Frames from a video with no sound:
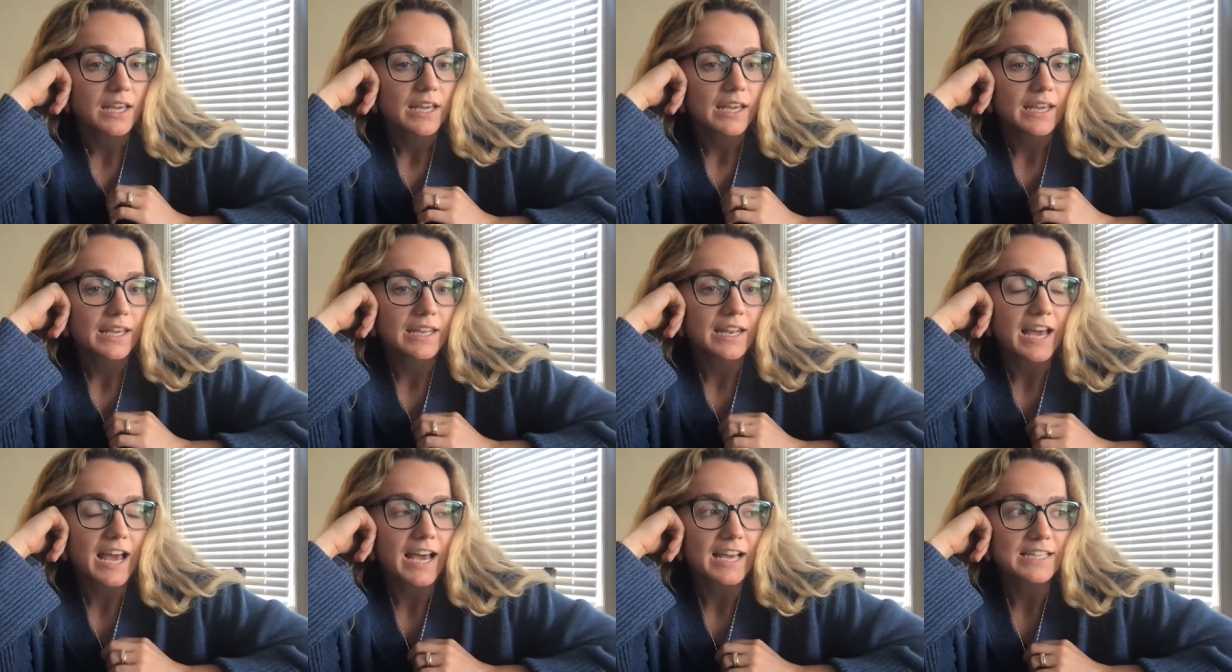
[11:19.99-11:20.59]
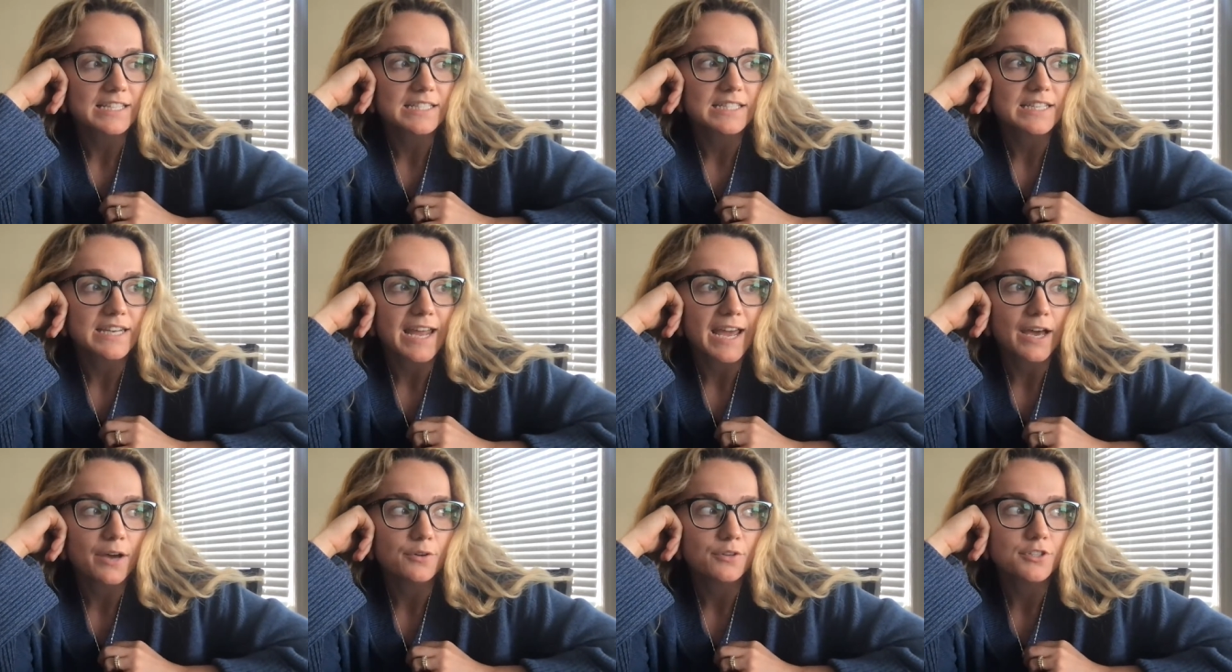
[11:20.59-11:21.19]
and has
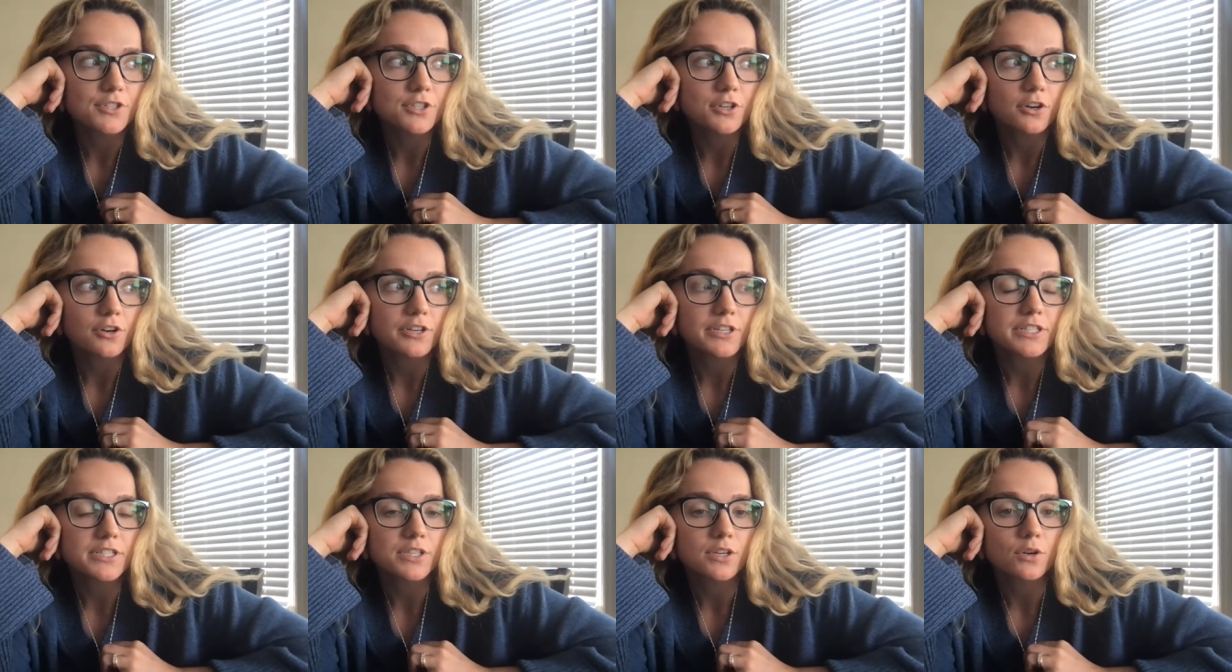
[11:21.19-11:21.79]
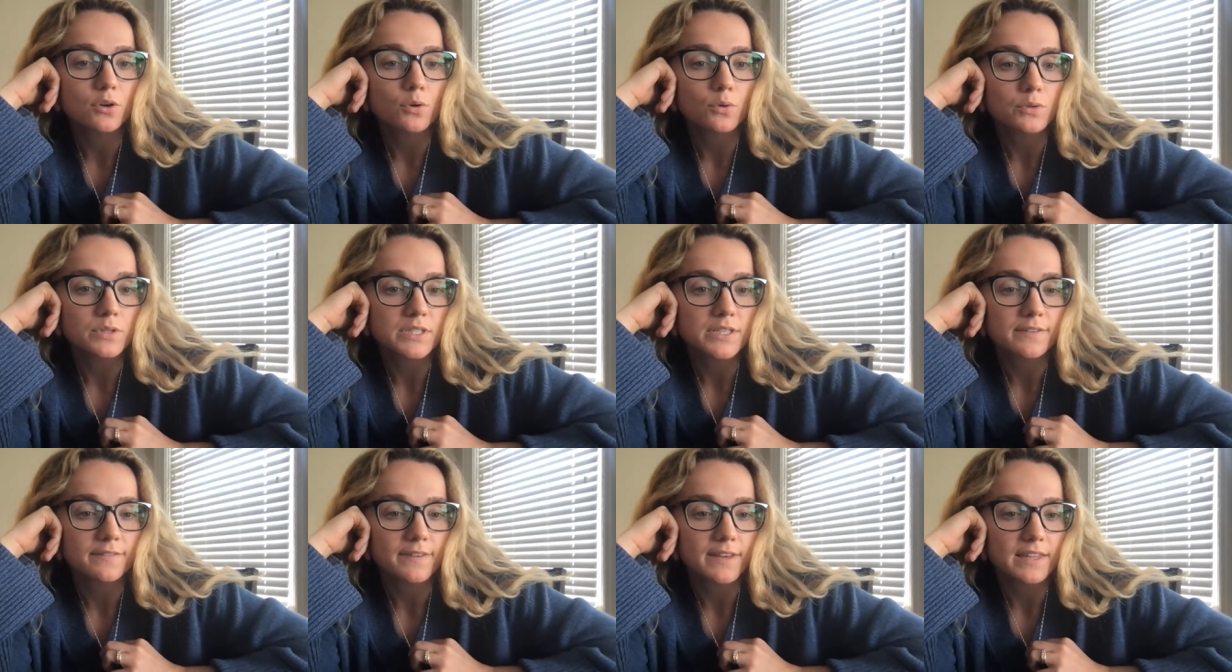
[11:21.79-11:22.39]
now started to
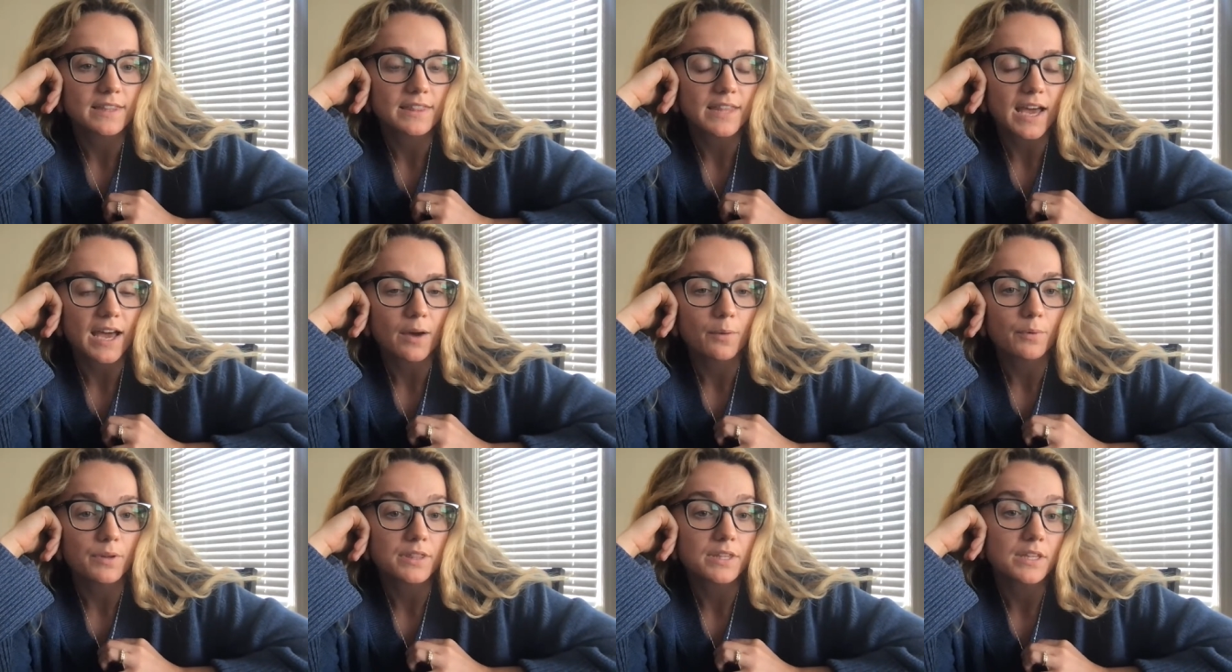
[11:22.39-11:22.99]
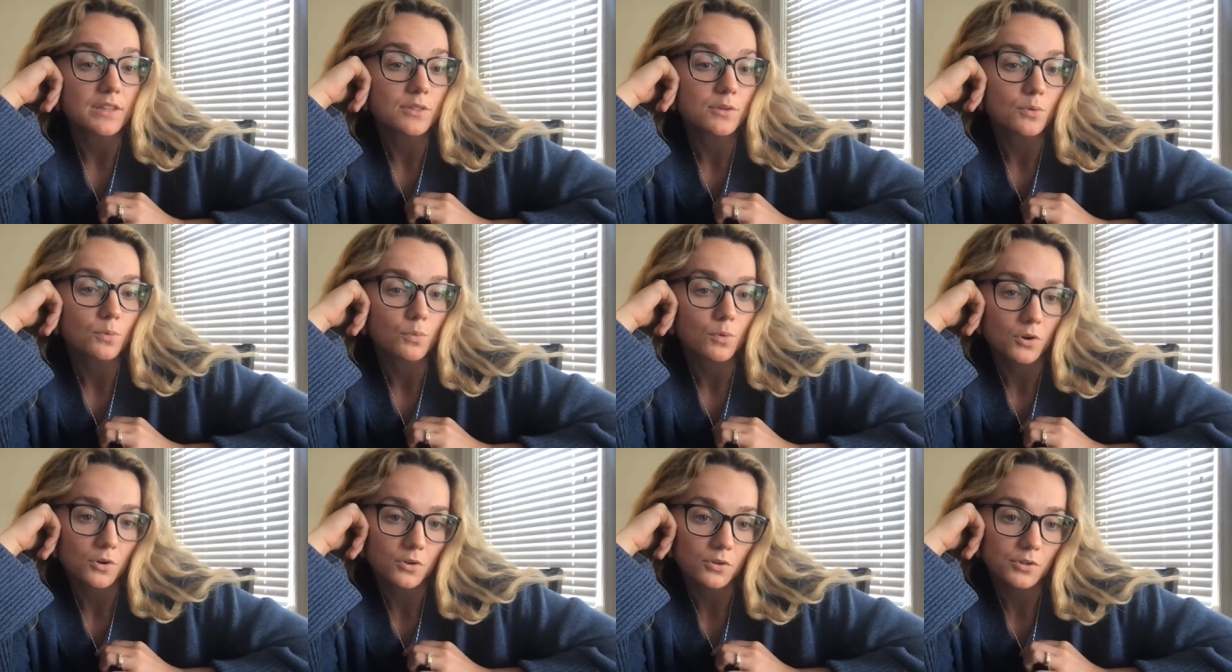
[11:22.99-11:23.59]
cultivate that within the
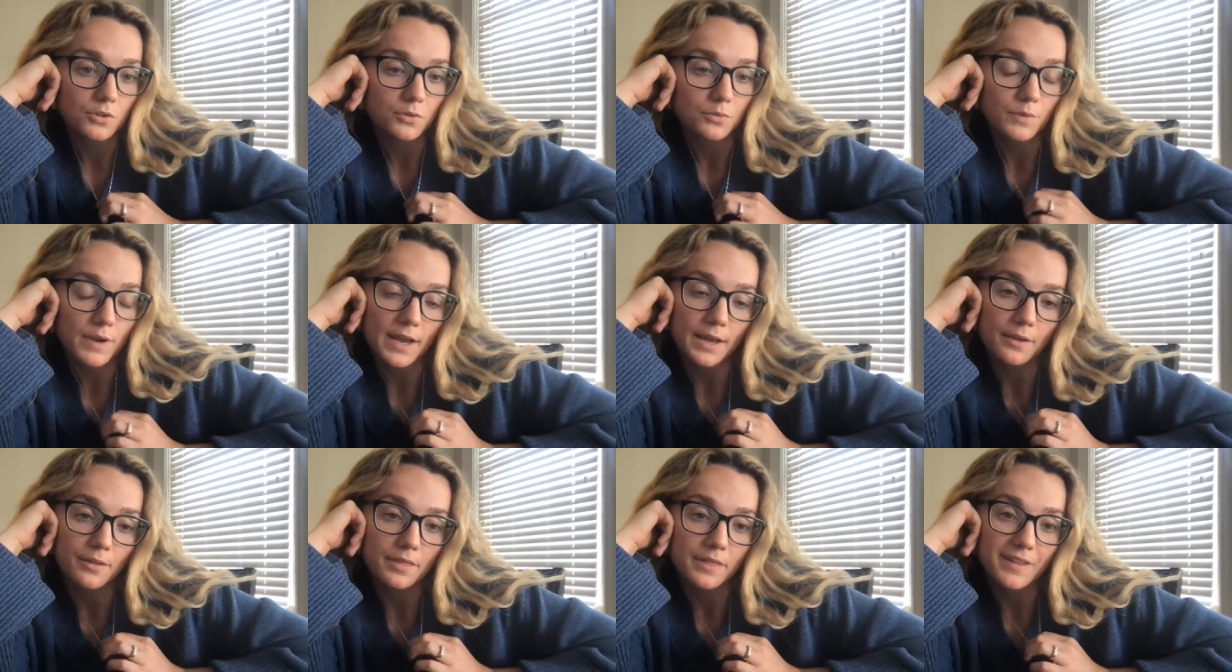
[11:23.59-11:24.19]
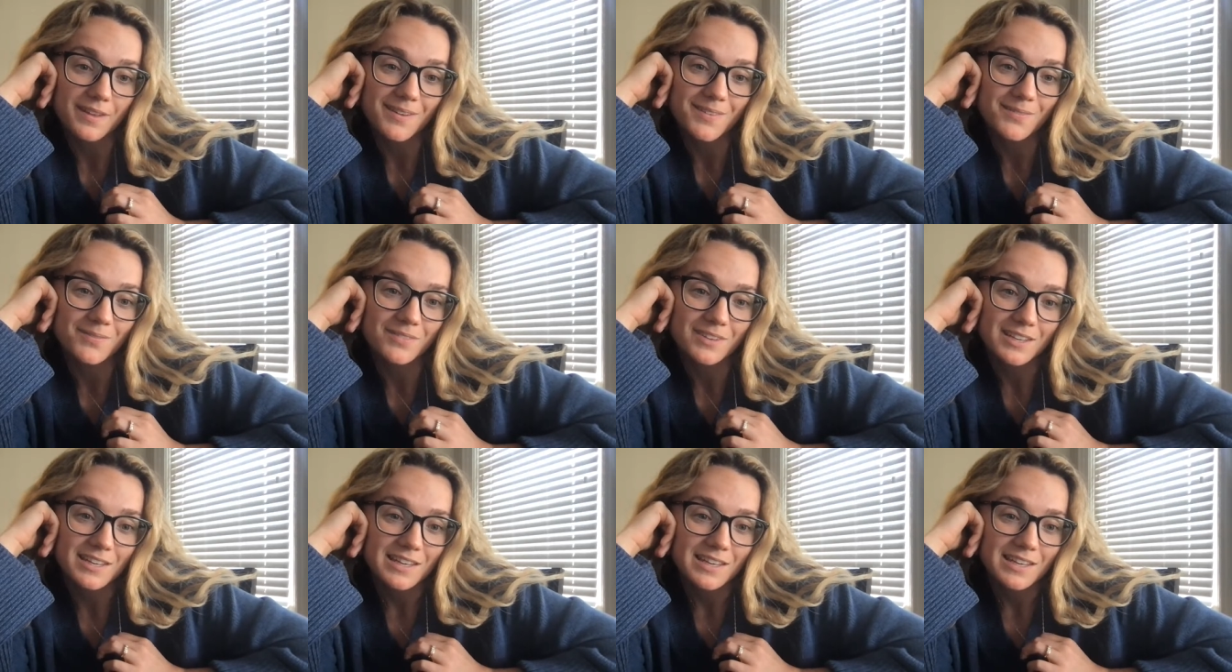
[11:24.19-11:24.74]
world around them,